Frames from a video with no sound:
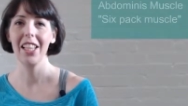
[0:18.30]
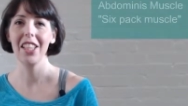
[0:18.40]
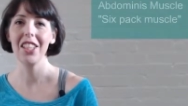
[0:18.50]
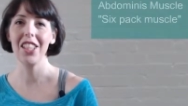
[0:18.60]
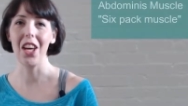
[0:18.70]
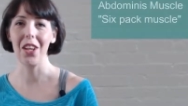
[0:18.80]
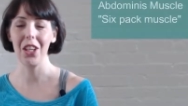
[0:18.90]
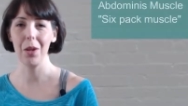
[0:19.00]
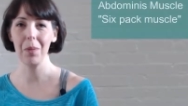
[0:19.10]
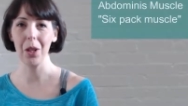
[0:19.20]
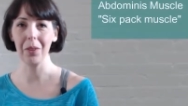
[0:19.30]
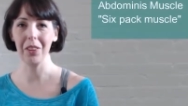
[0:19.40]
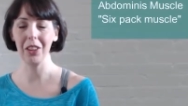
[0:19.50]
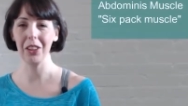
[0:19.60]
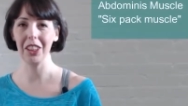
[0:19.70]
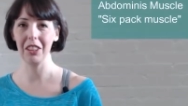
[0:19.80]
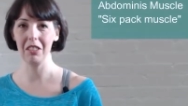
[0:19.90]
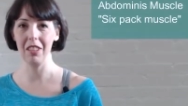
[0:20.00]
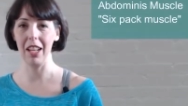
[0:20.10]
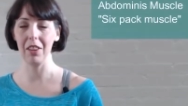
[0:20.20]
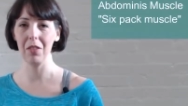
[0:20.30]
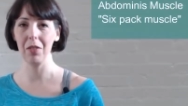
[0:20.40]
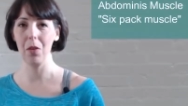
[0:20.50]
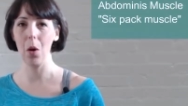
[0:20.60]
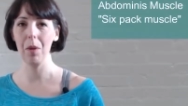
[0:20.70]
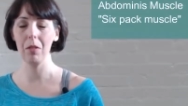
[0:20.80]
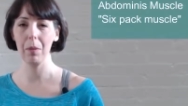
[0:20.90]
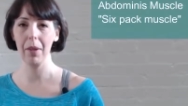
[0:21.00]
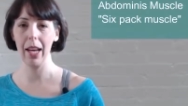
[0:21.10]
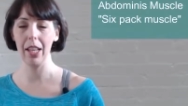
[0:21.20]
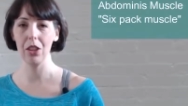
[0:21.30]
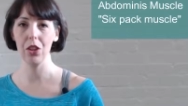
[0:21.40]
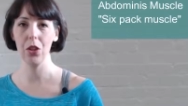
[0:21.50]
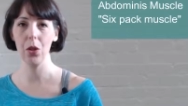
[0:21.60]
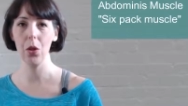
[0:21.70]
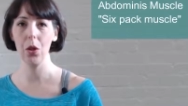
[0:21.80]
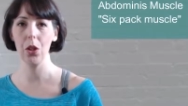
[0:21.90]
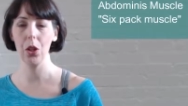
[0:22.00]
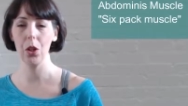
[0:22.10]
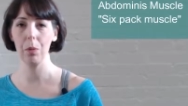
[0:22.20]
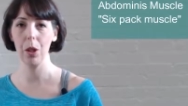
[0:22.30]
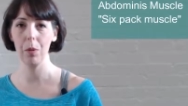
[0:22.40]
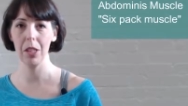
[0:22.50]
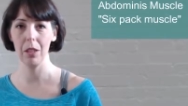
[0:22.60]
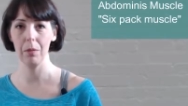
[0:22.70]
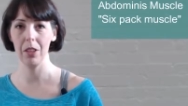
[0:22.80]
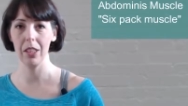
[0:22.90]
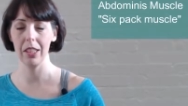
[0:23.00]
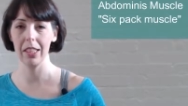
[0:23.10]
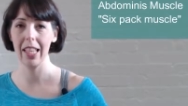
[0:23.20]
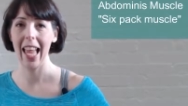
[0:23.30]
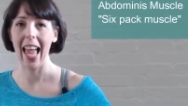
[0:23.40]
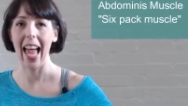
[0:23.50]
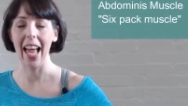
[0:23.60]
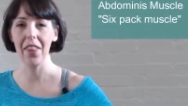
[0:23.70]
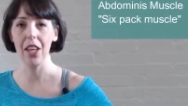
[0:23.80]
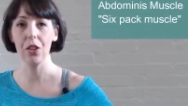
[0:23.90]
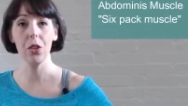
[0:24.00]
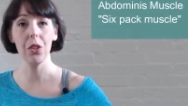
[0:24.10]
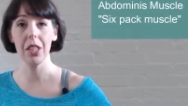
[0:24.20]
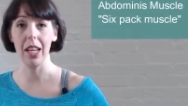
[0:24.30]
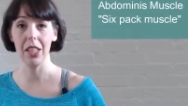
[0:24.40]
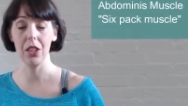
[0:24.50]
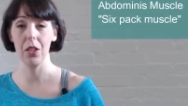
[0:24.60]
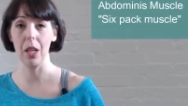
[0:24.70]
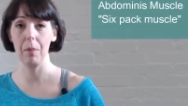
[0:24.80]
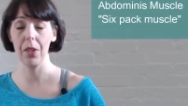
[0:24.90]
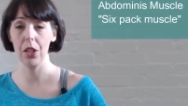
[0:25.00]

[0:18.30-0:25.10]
So your abdominals run from your ribcage to your pubic symphysis, and there are two sides to them.